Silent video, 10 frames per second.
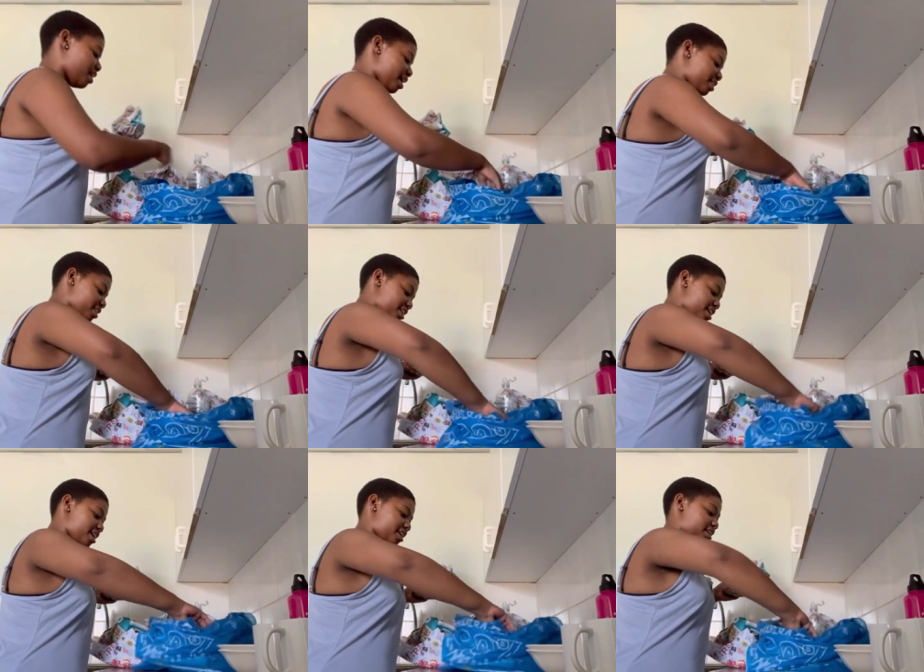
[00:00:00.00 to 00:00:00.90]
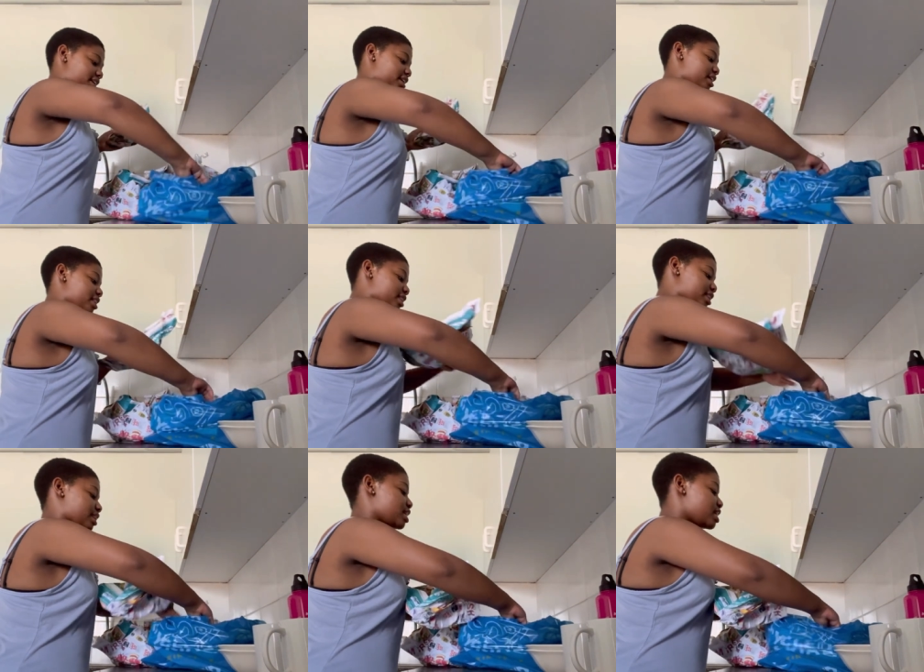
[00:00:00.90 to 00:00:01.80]
And then
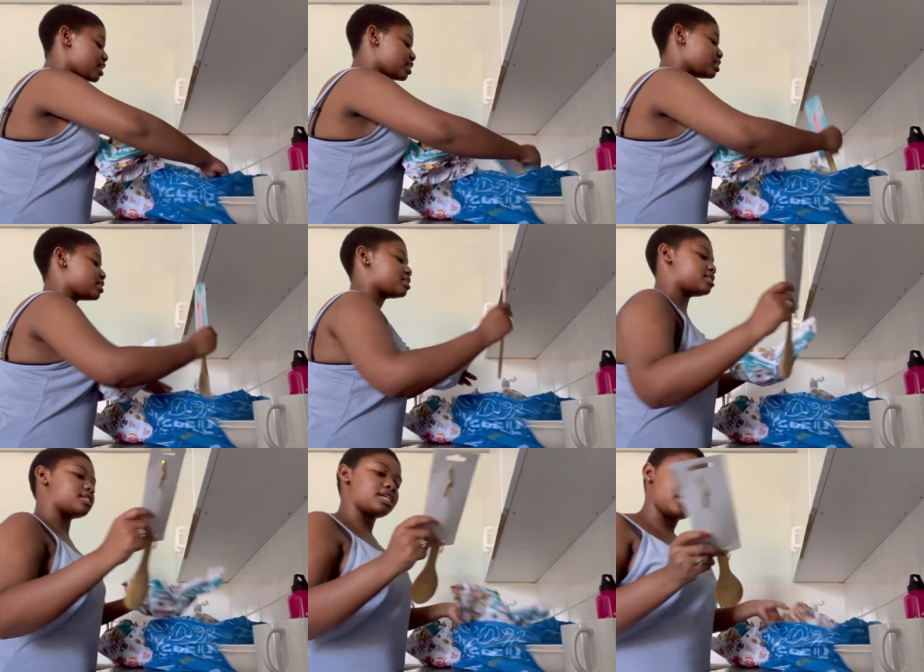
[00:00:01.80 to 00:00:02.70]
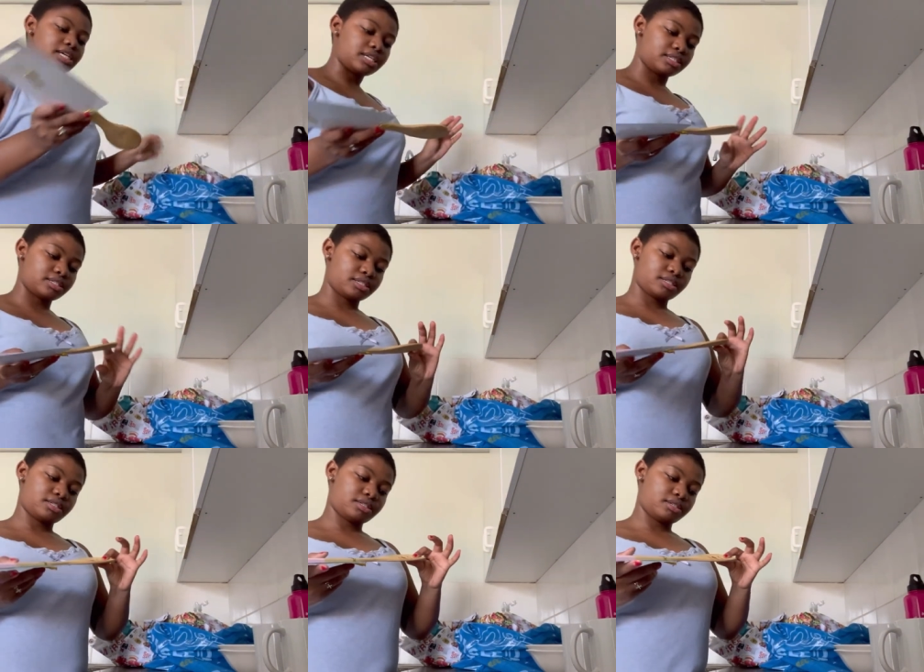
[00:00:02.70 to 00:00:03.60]
this
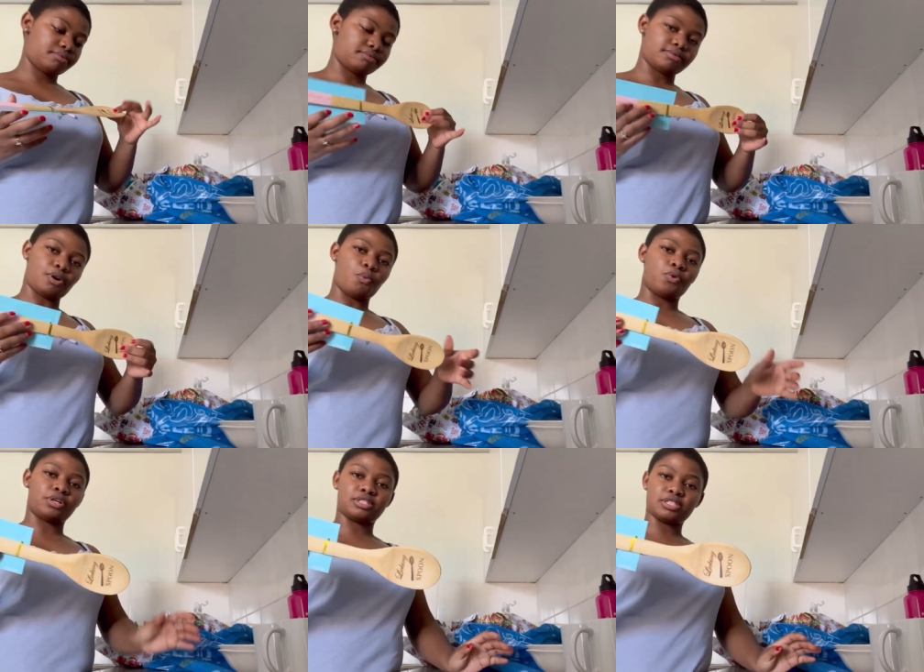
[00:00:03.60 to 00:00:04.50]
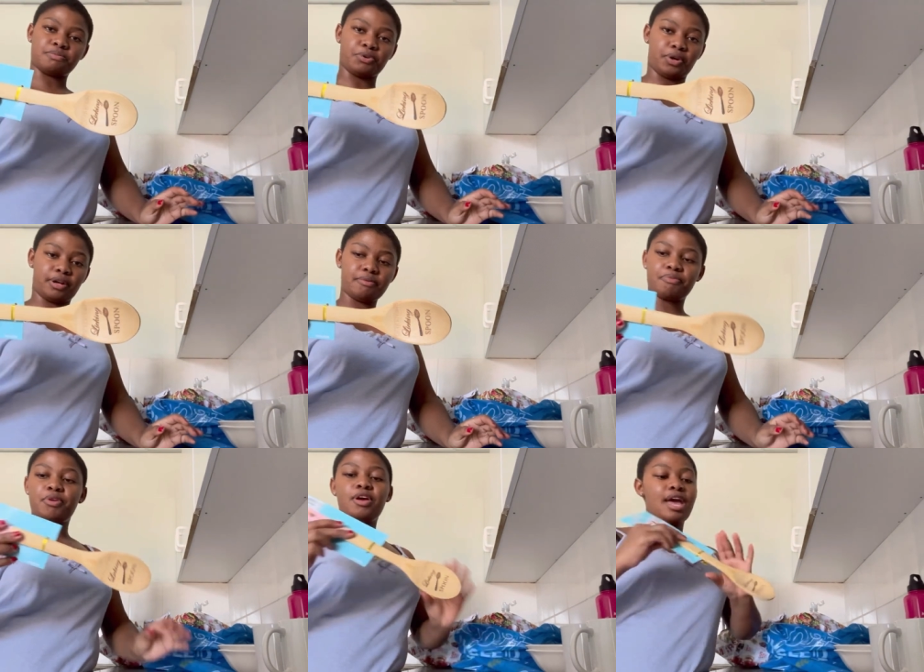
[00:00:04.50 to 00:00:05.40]
is a wooden spoon
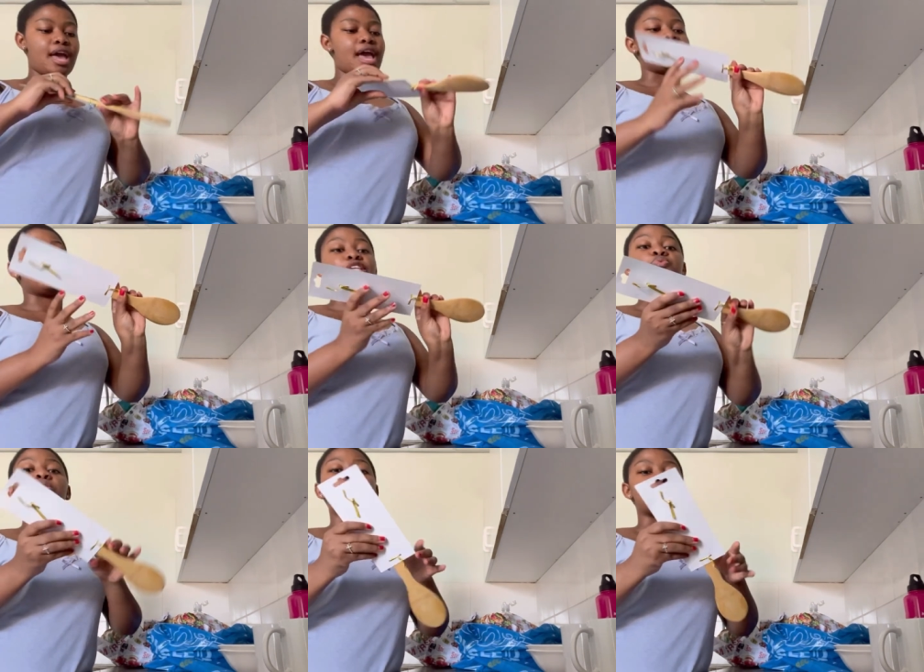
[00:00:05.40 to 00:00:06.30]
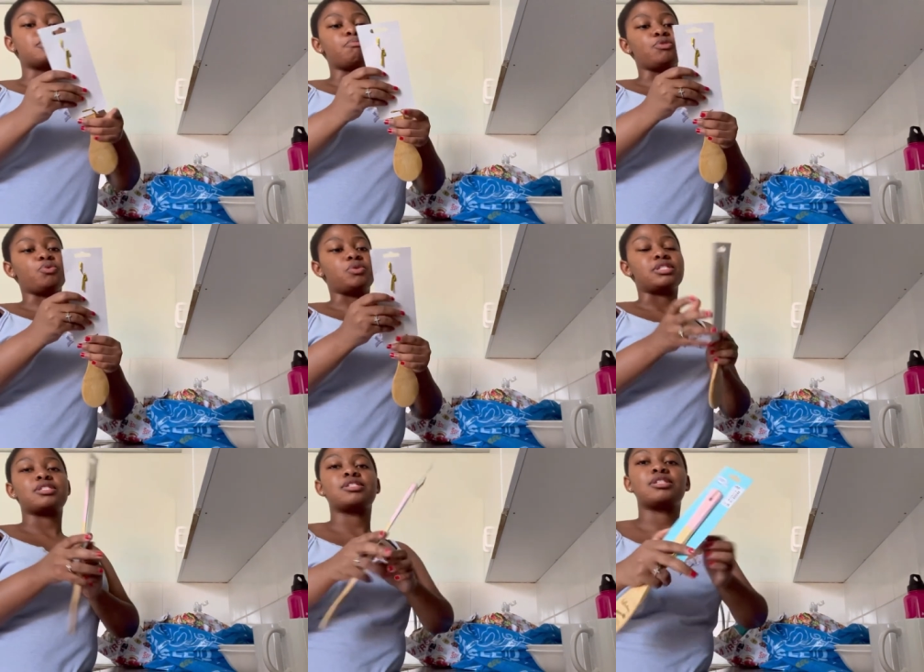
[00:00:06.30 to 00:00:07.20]
and then this wooden spoon
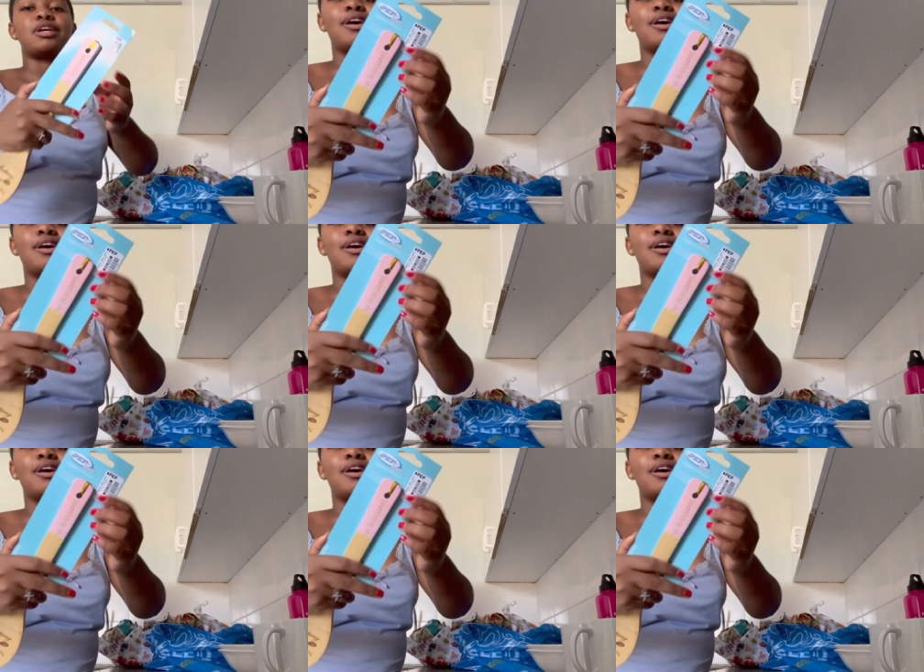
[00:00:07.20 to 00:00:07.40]
was